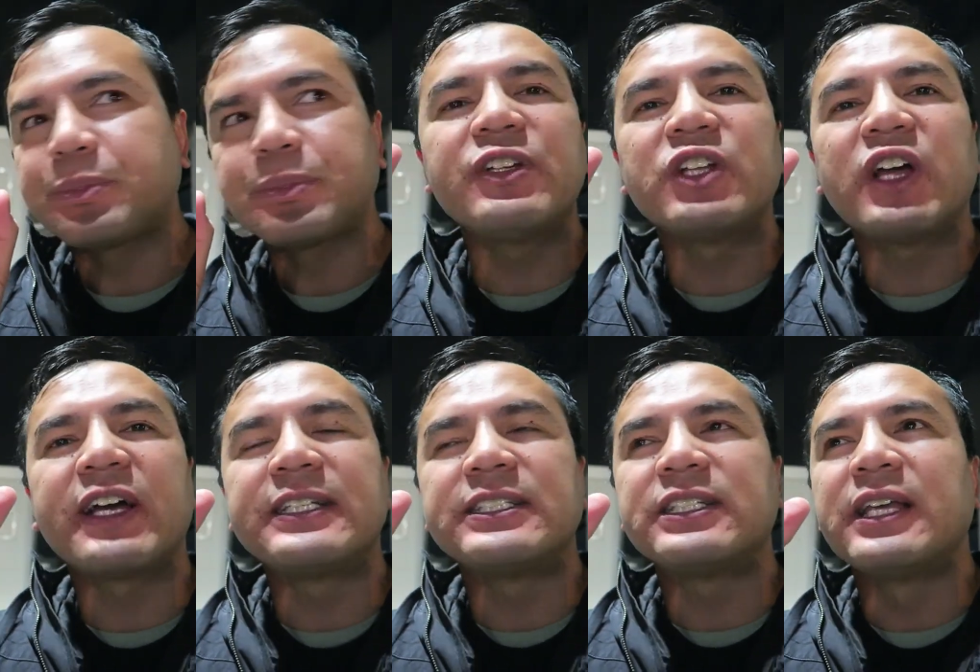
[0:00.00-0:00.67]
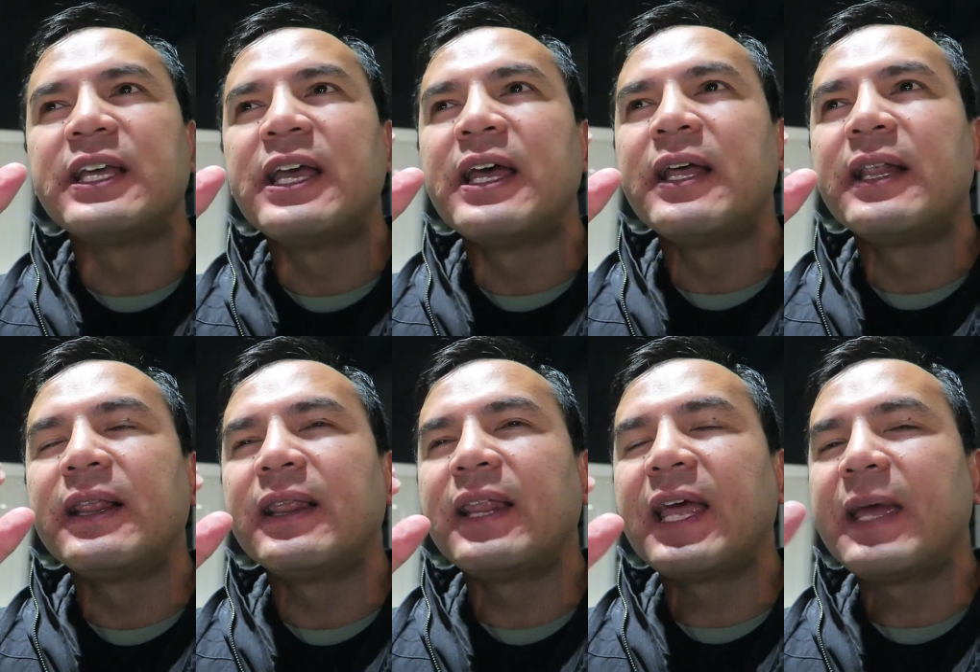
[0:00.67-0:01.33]
feels like it's
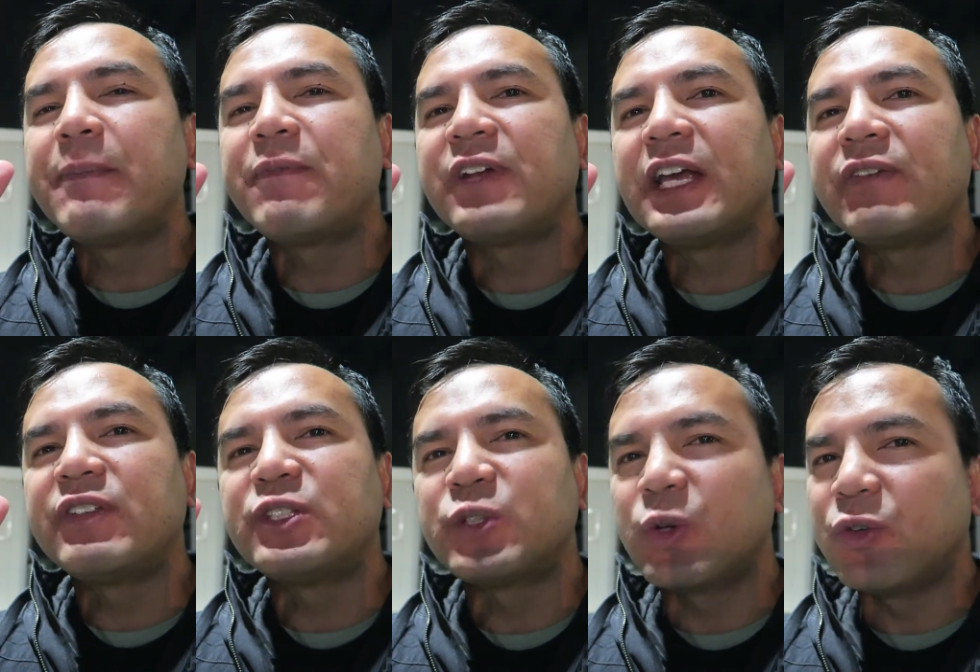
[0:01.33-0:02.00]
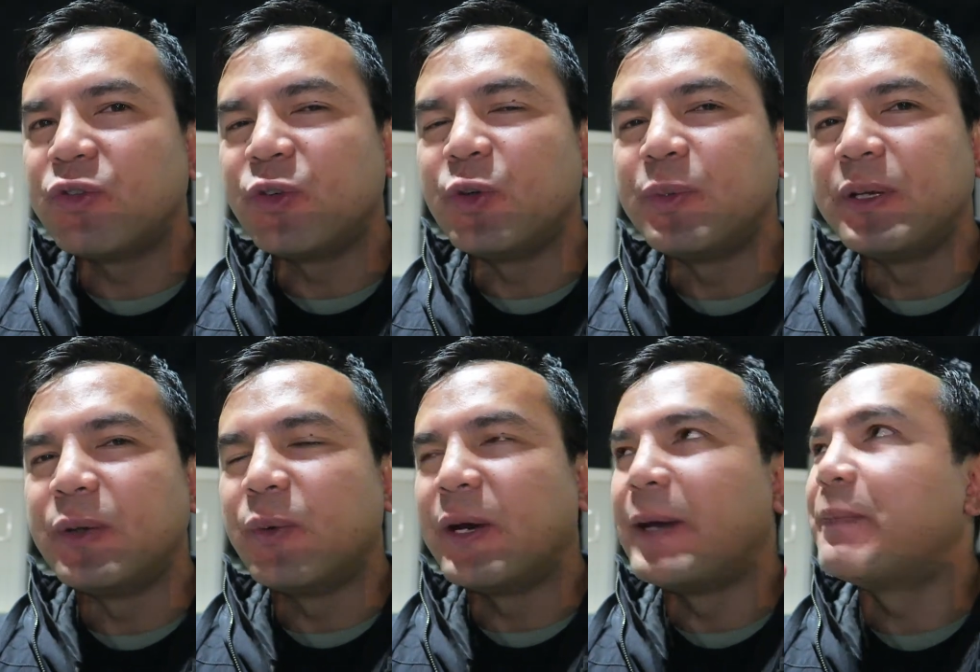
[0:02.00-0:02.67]
lamb flavoured tofu
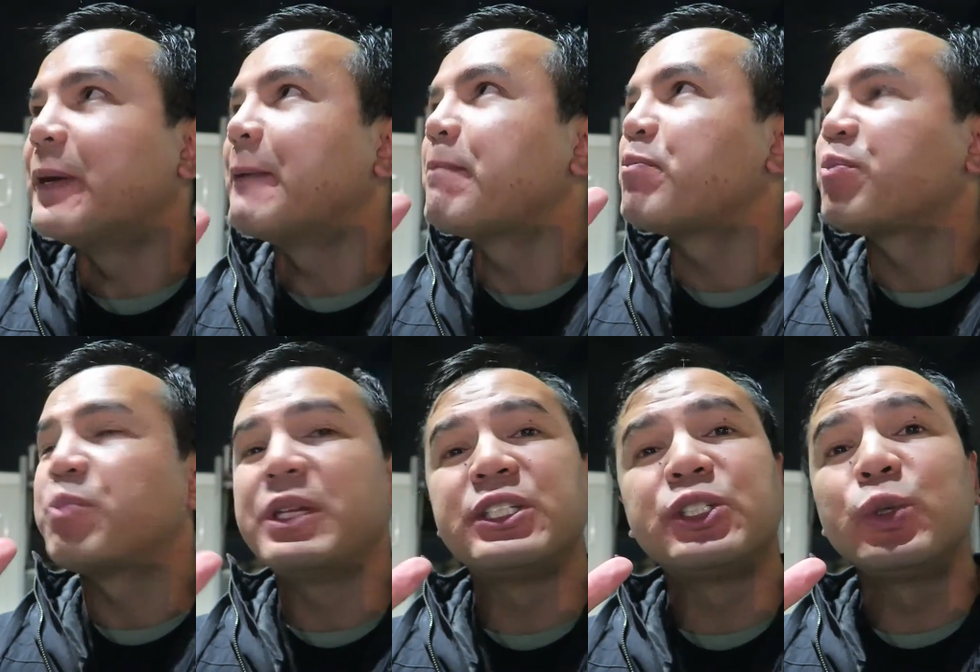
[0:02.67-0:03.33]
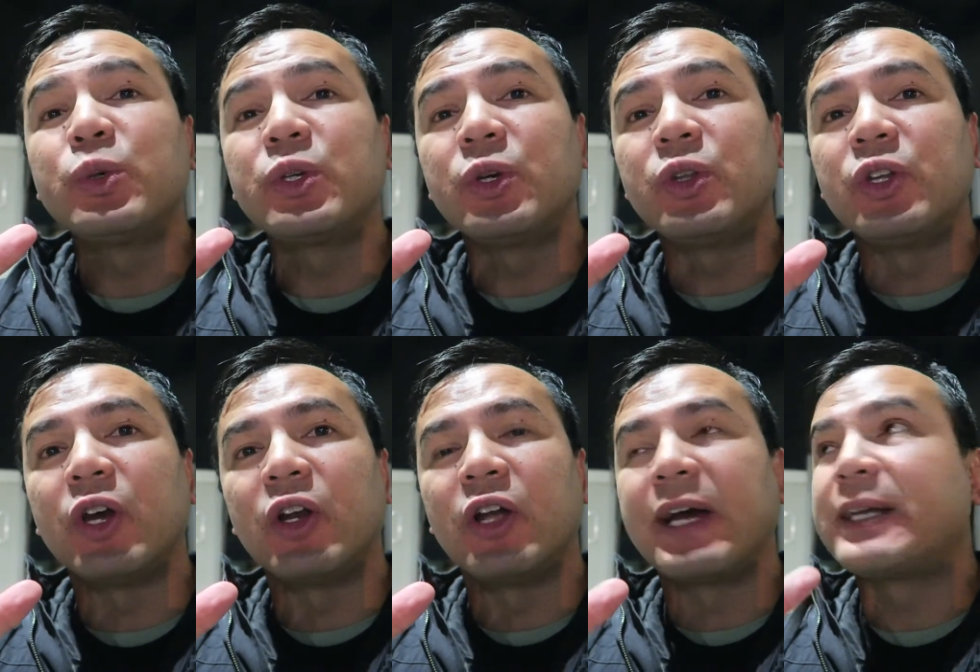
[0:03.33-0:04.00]
in a way, but, but it's still good
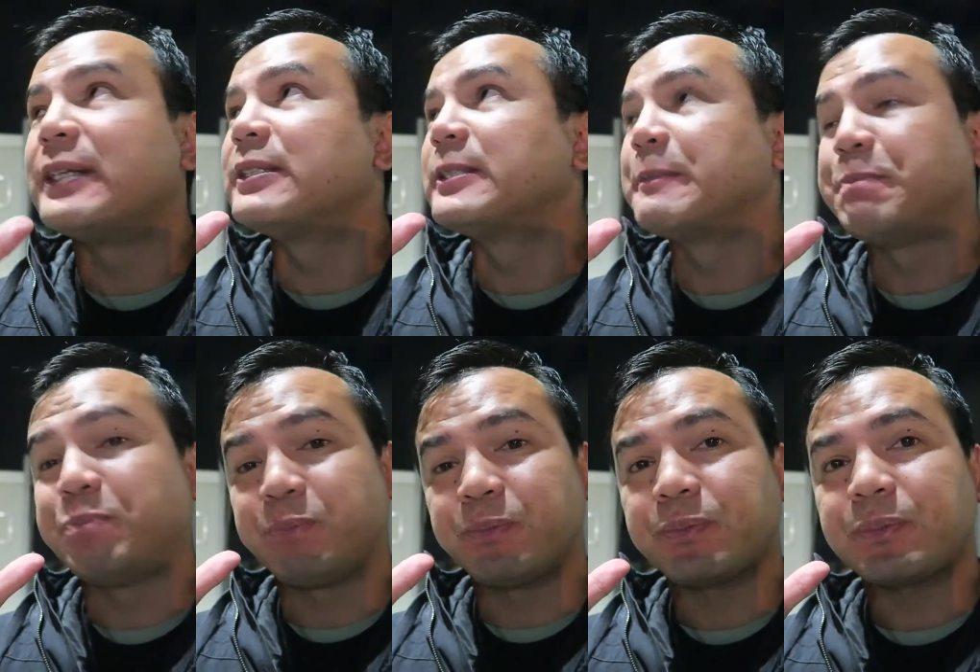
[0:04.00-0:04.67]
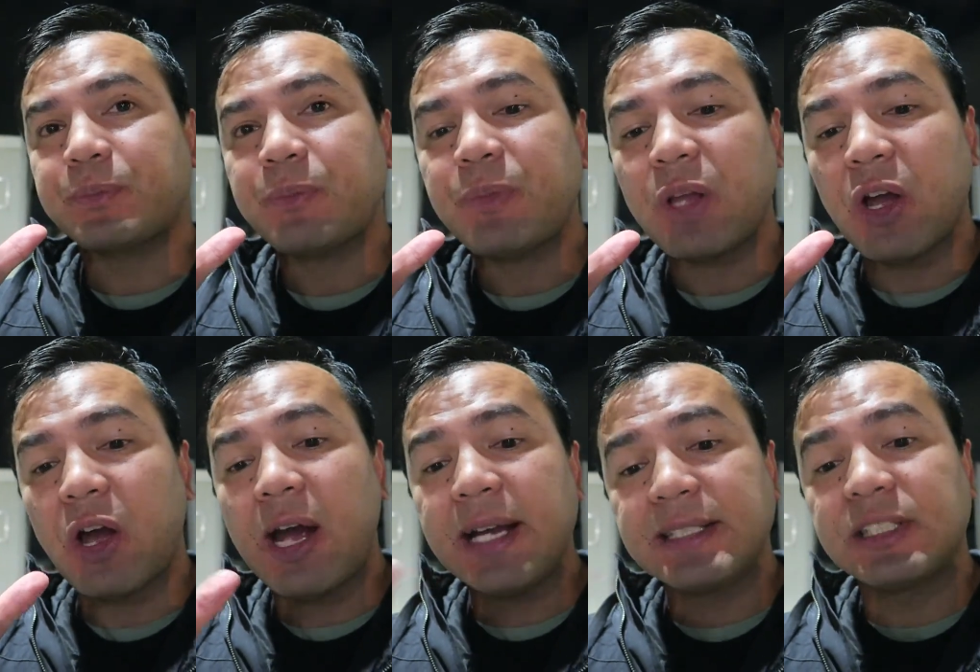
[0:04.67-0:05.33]
though, like it's,
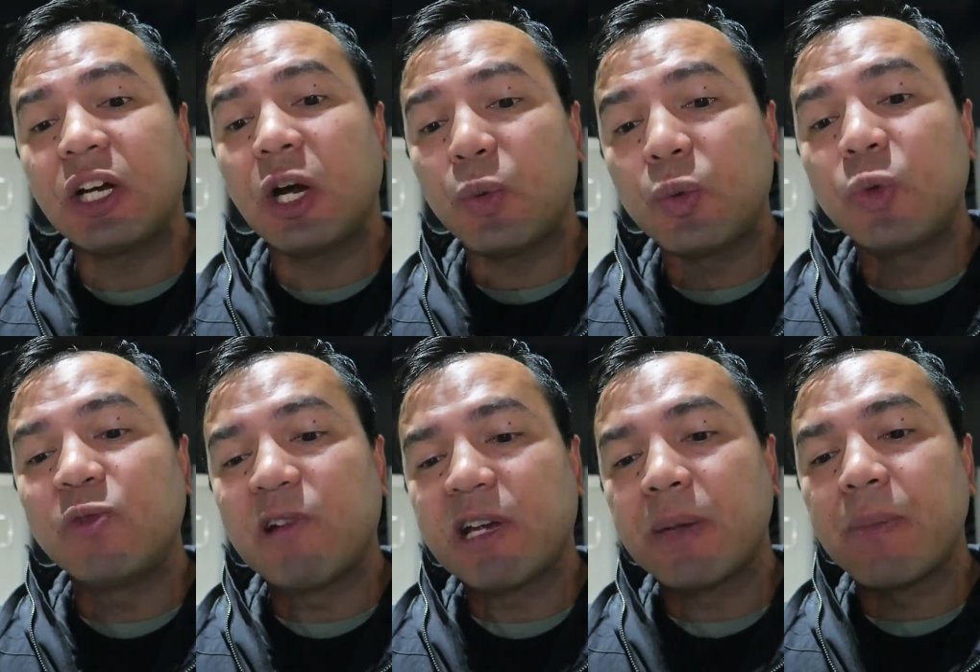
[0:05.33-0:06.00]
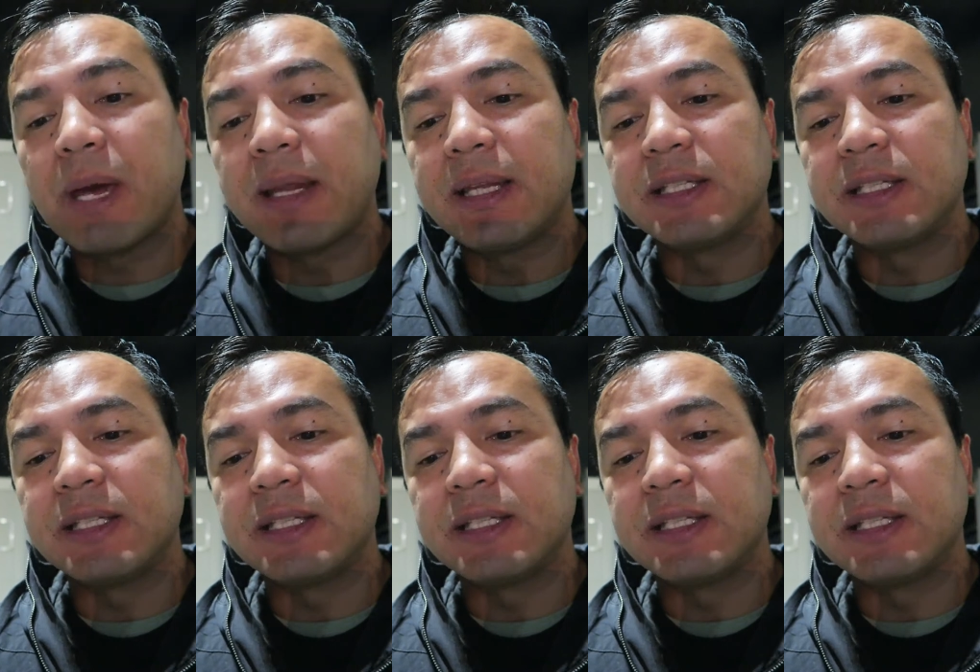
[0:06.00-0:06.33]
actually I would recommend